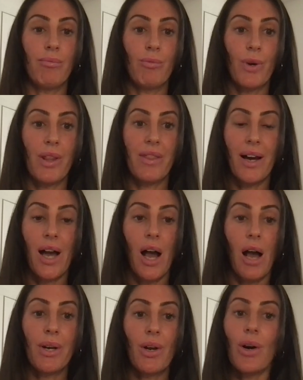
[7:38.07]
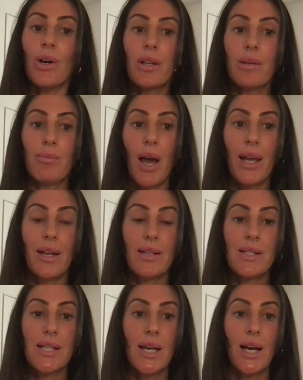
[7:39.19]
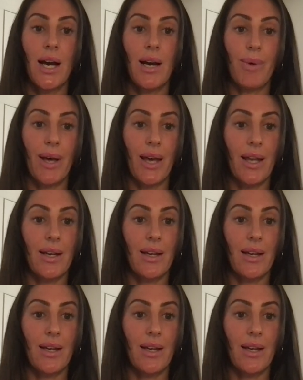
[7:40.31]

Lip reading: with a common goal in mind, but